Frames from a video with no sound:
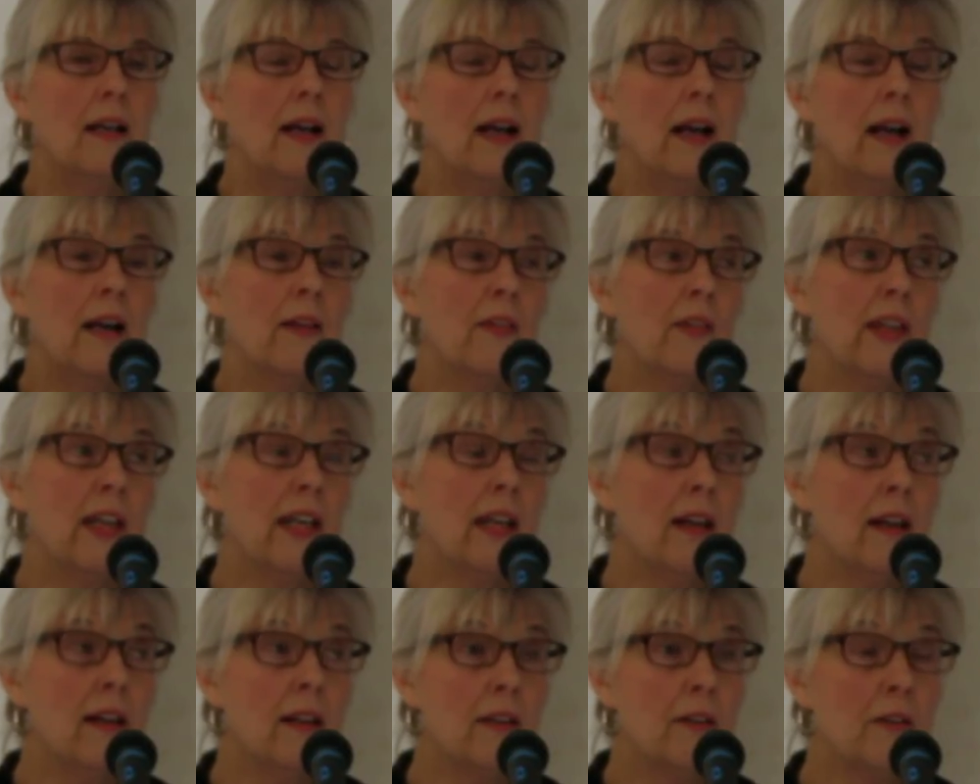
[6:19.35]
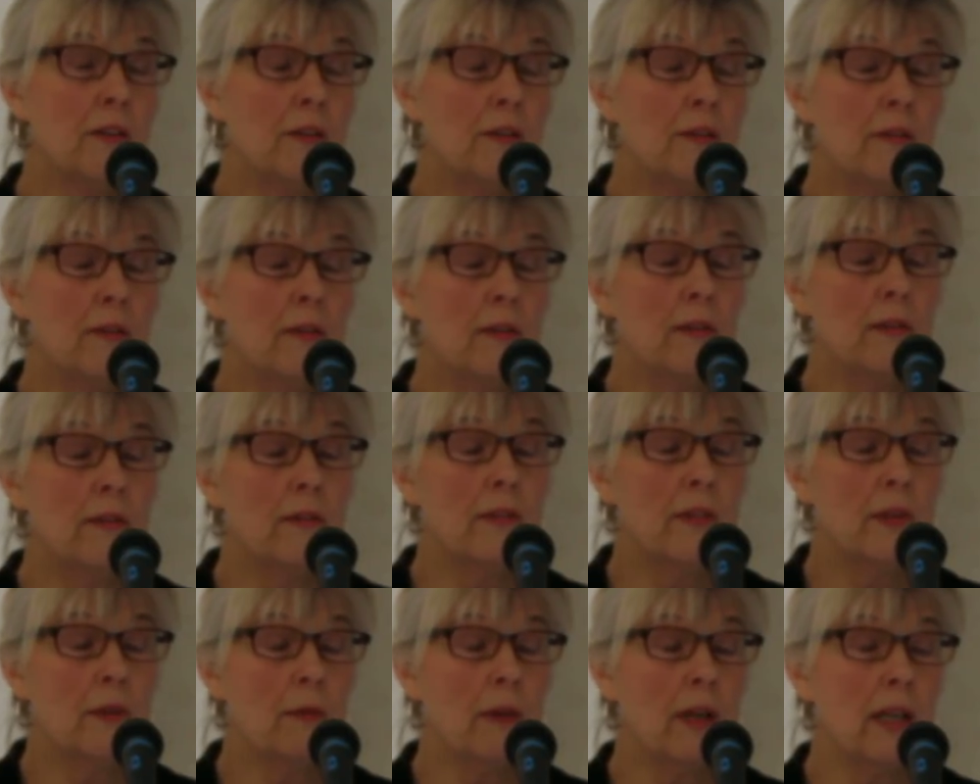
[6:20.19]
I think under
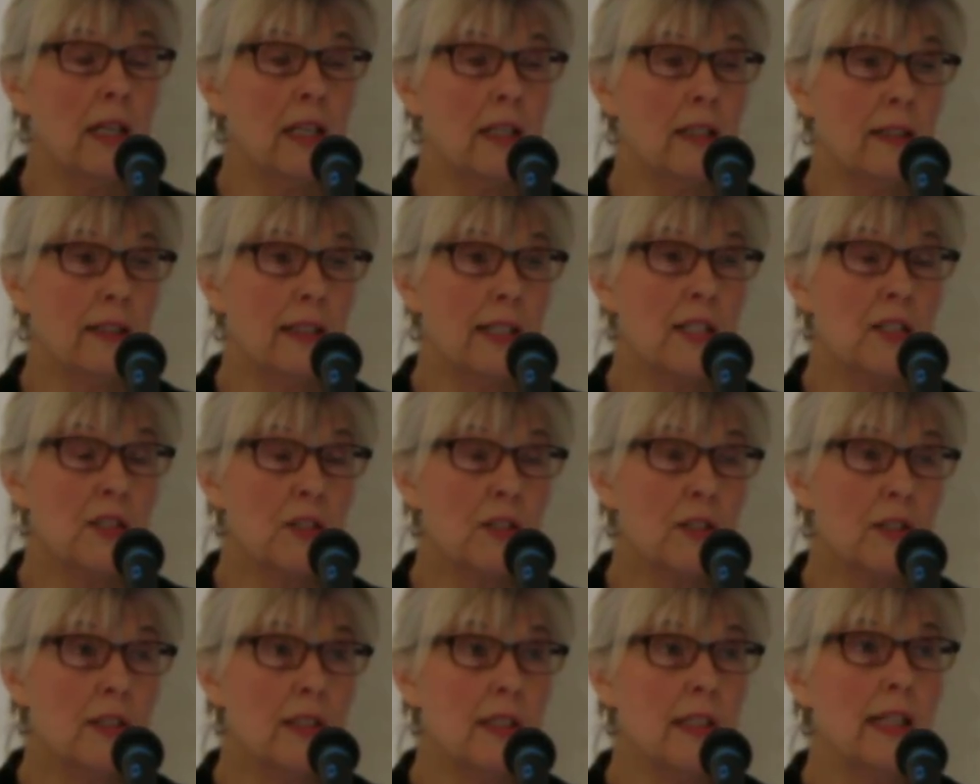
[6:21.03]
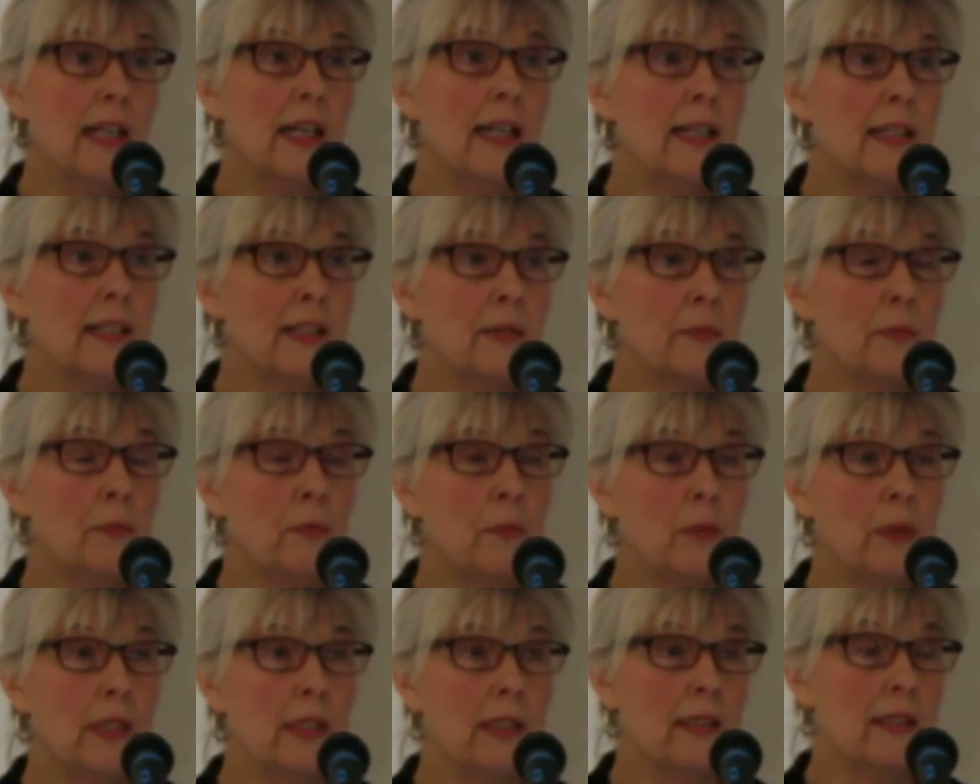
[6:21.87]
the regulation, as
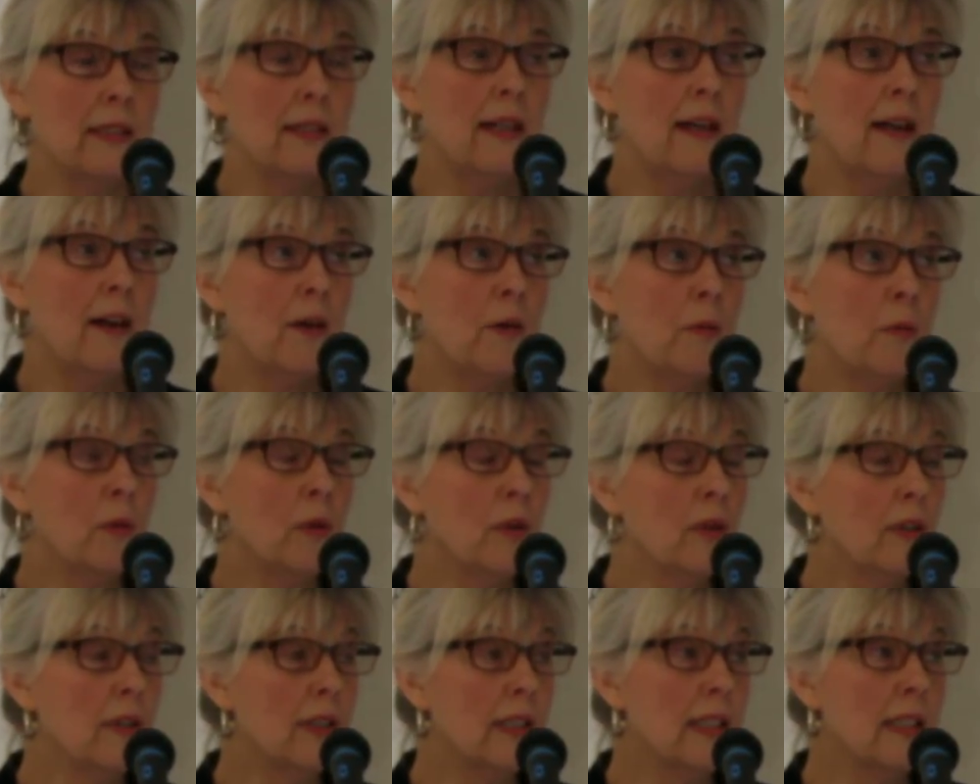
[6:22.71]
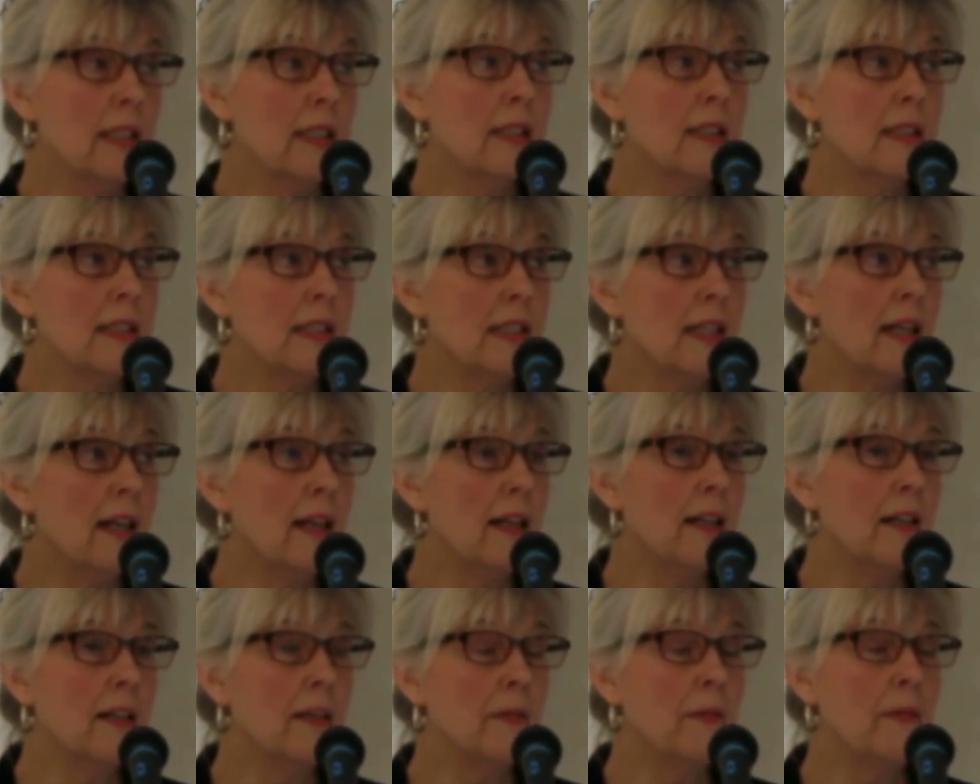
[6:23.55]
it's now worded,
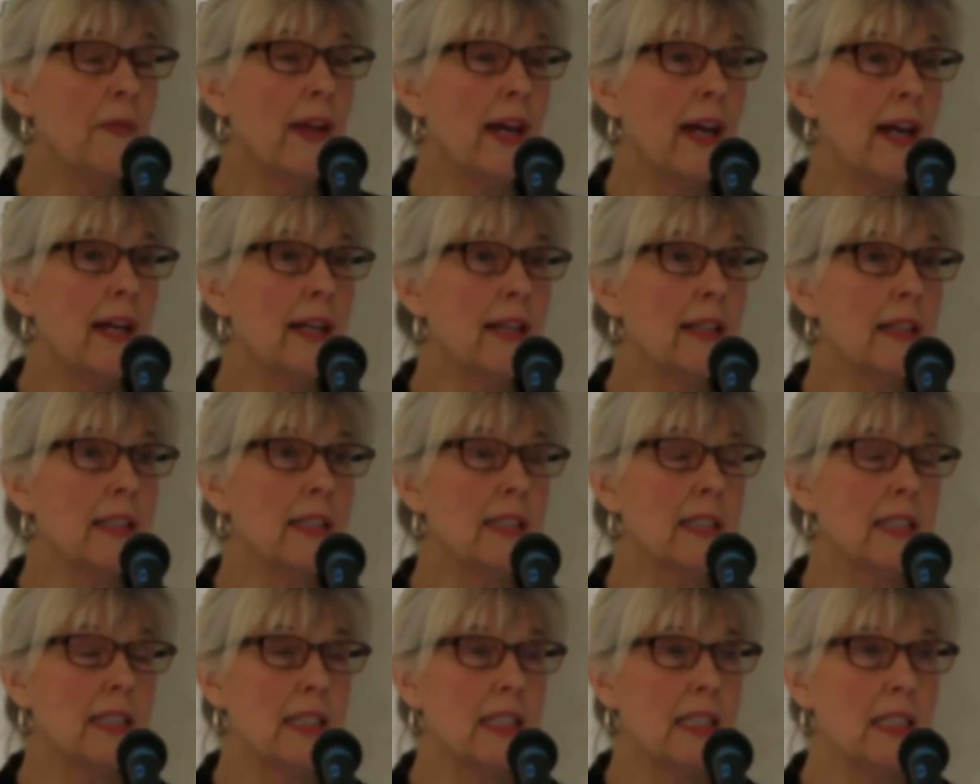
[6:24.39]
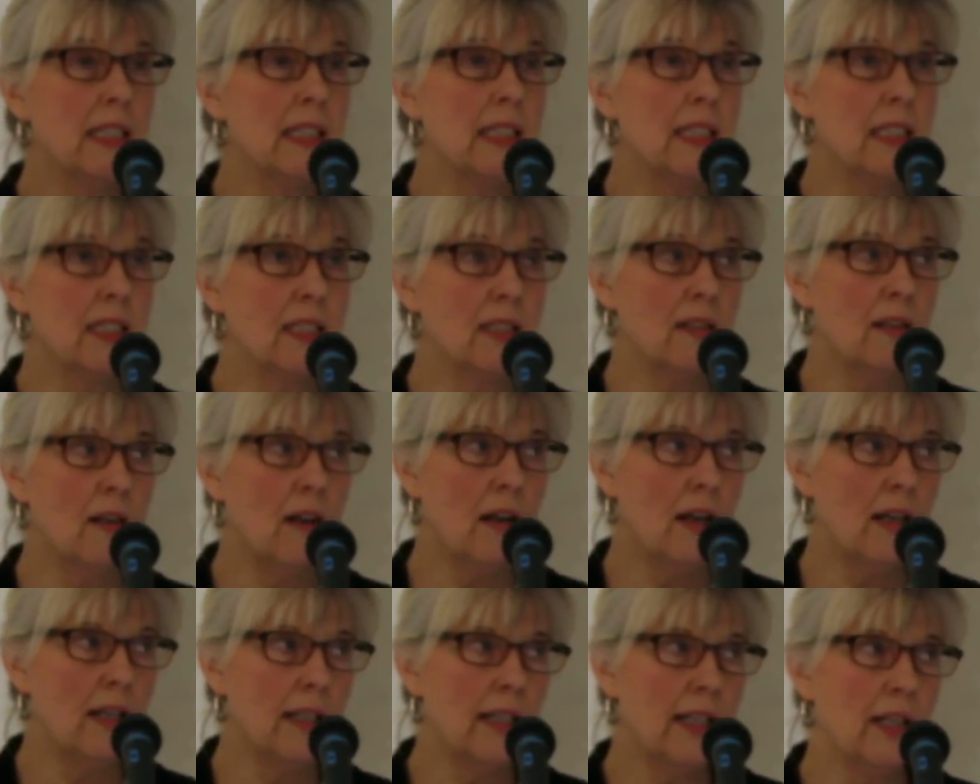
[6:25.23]
that is
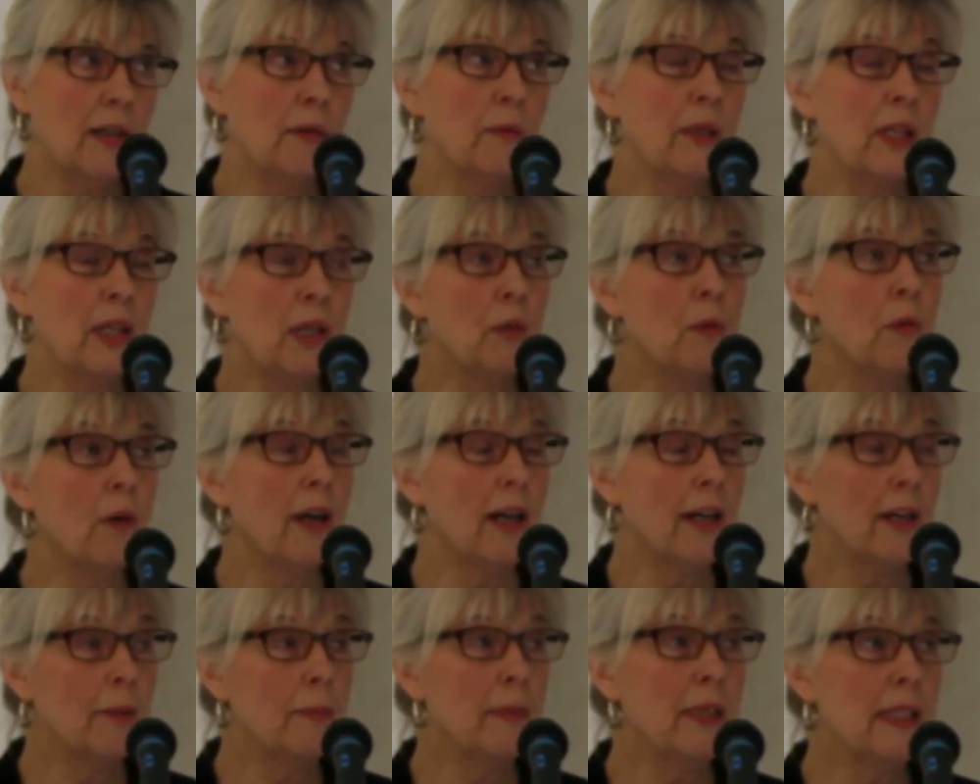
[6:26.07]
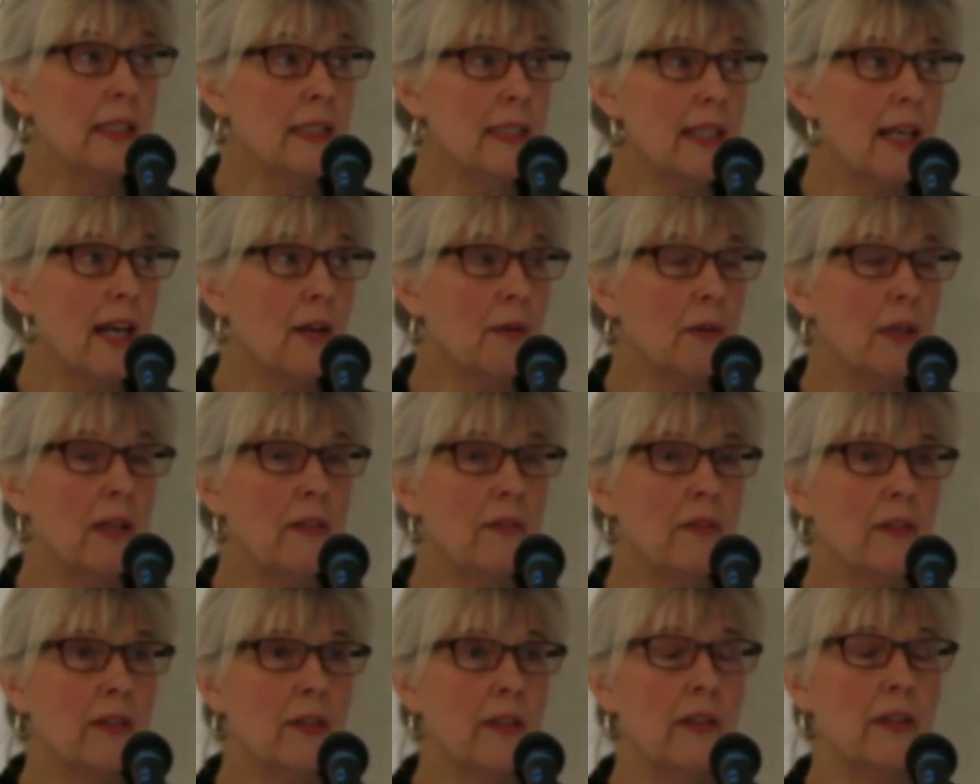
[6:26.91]
not a requirement.
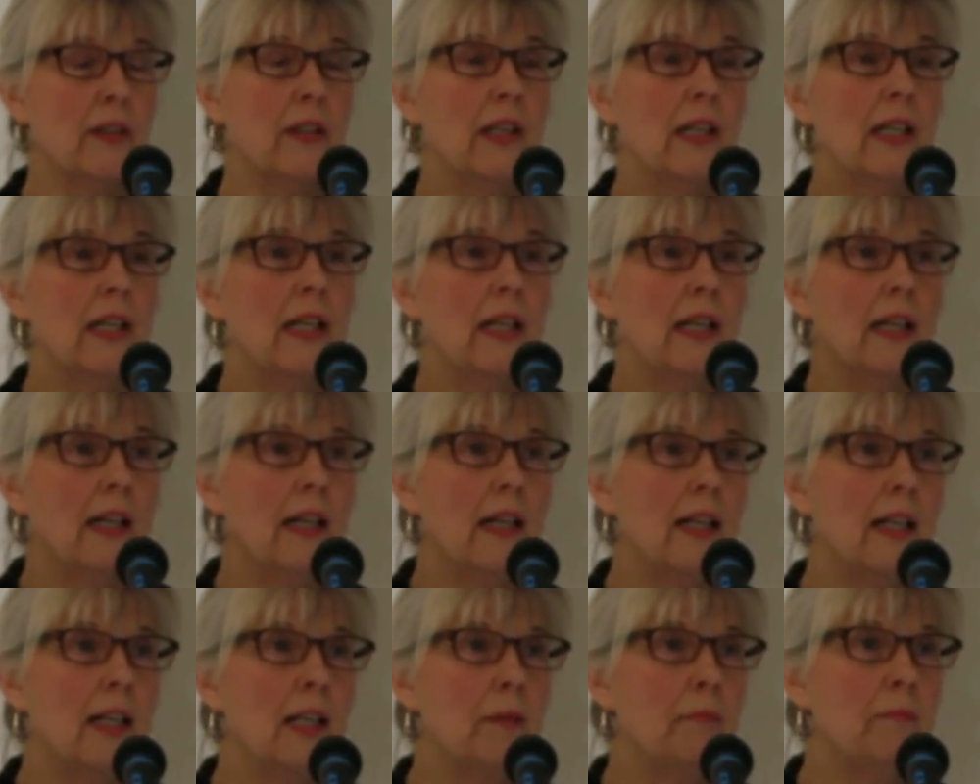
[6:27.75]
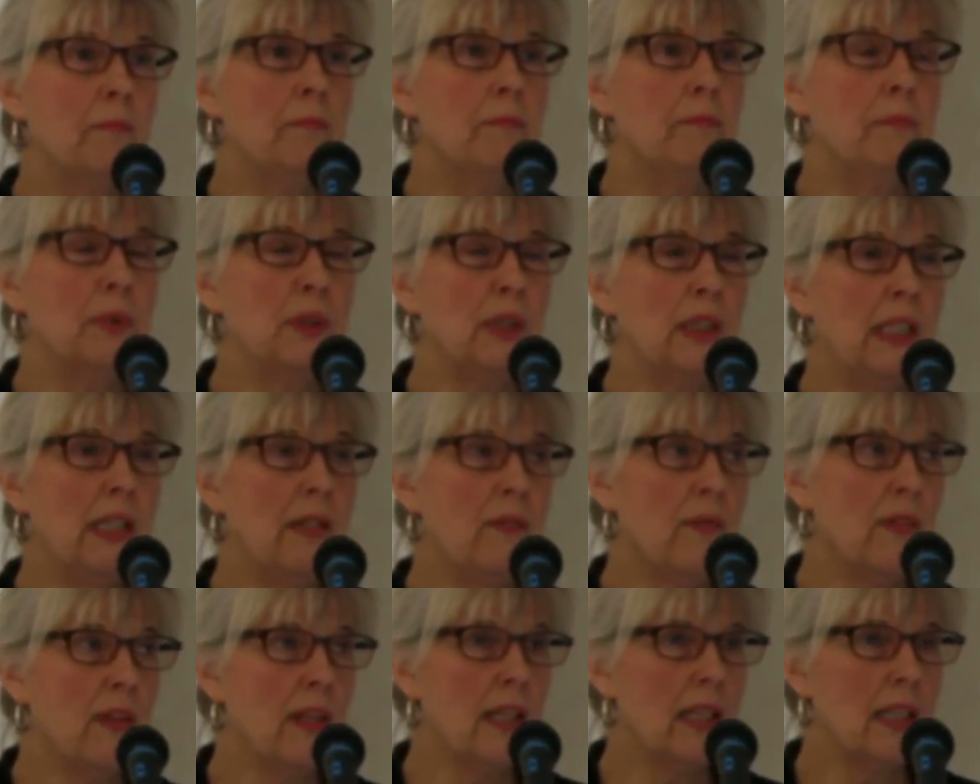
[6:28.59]
However, I
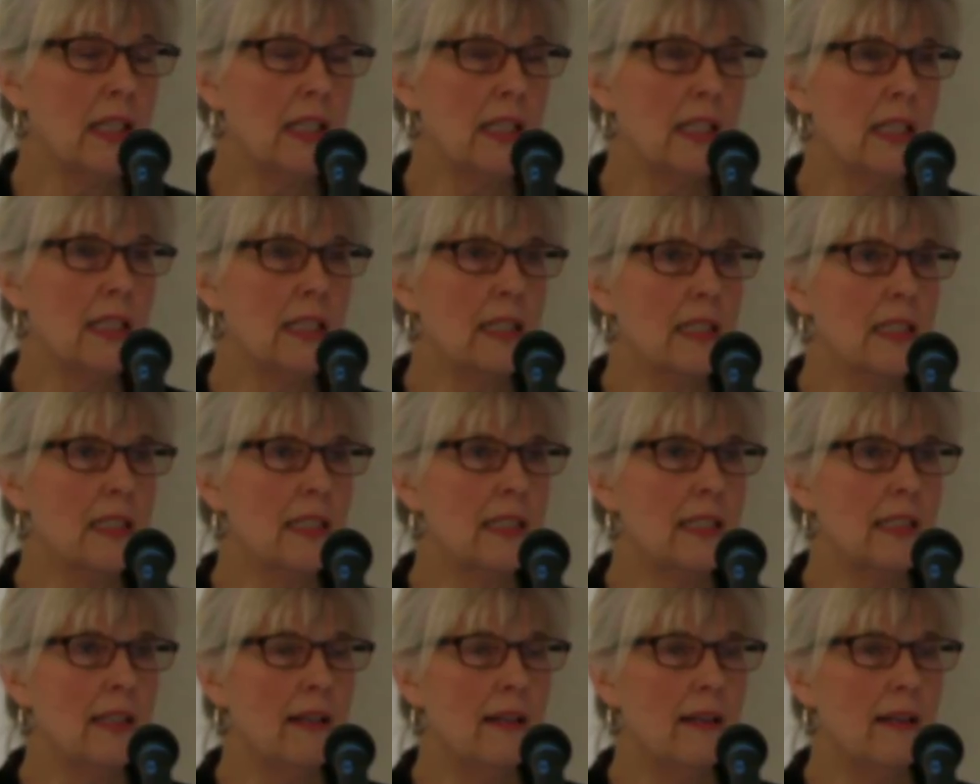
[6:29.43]
believe that it's